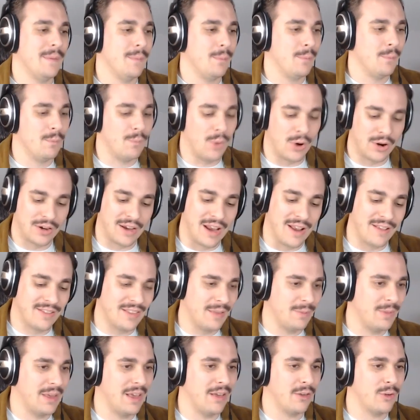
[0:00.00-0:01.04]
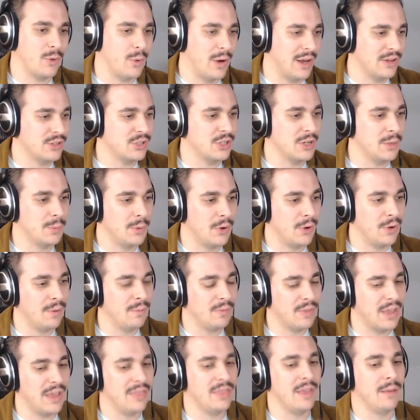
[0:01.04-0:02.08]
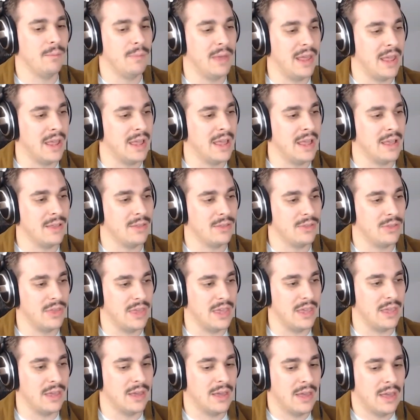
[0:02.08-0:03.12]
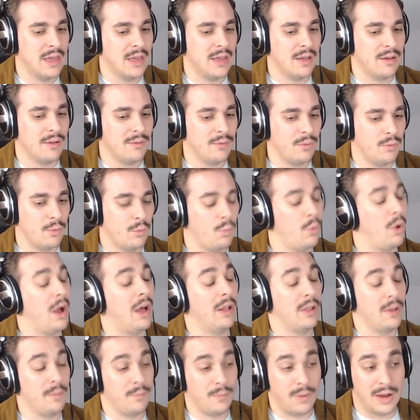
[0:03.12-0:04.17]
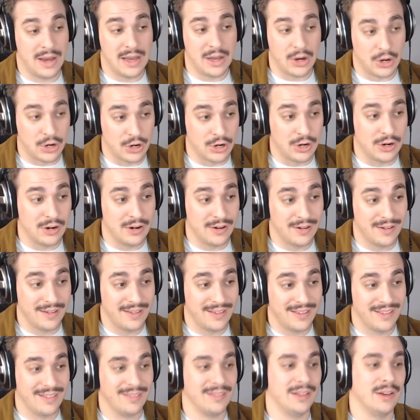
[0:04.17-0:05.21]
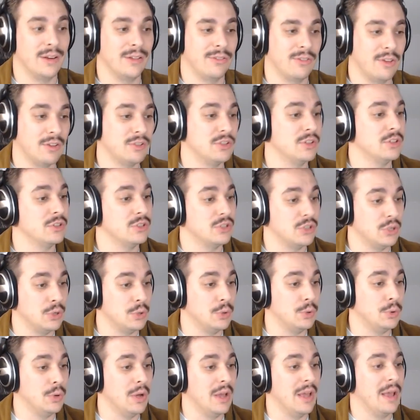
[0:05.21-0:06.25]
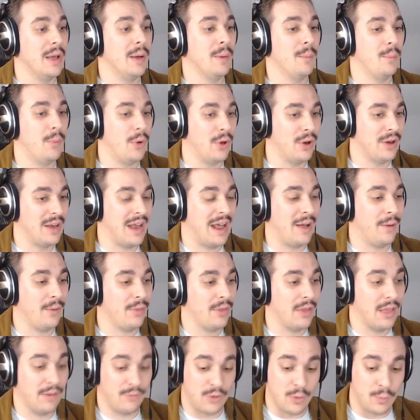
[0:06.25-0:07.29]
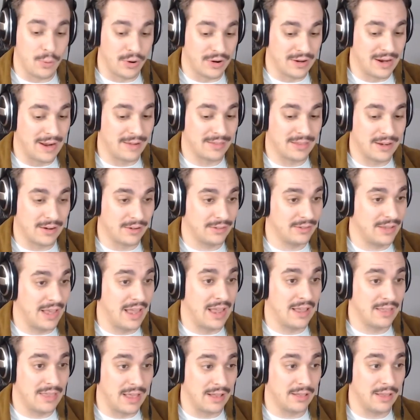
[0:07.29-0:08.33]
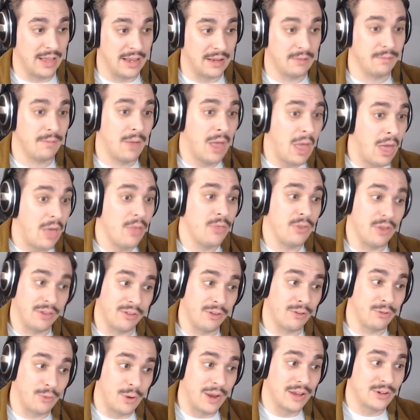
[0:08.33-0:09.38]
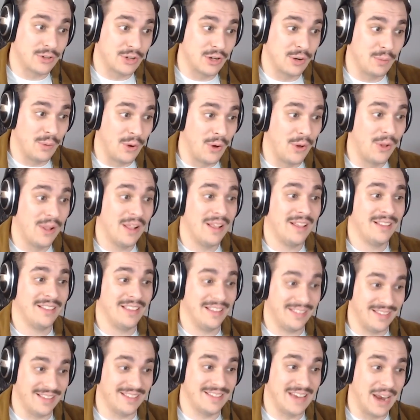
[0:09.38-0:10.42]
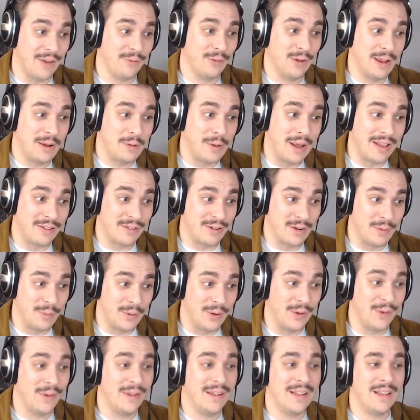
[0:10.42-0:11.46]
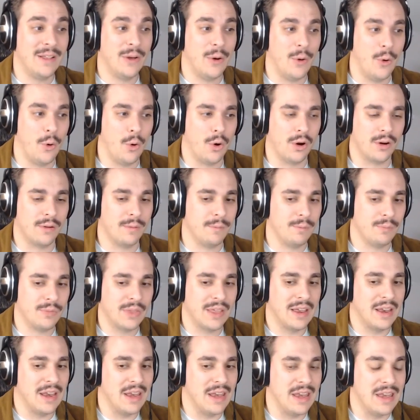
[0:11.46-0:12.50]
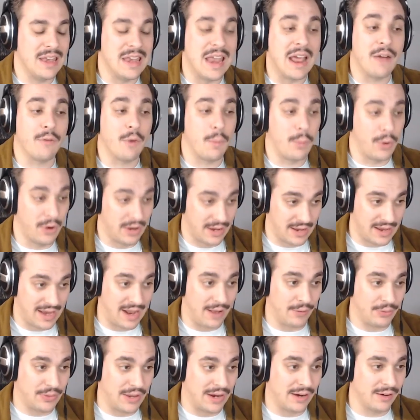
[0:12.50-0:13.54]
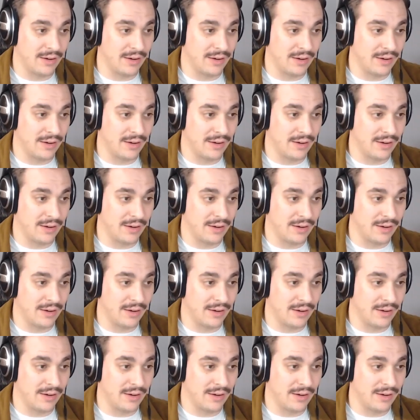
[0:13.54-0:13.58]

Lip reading: marking something as questionable and then making while it might hurt, the decision to put it out, if you put it out there saying that like, this is questionable, this is definitely questionable, or never putting it out there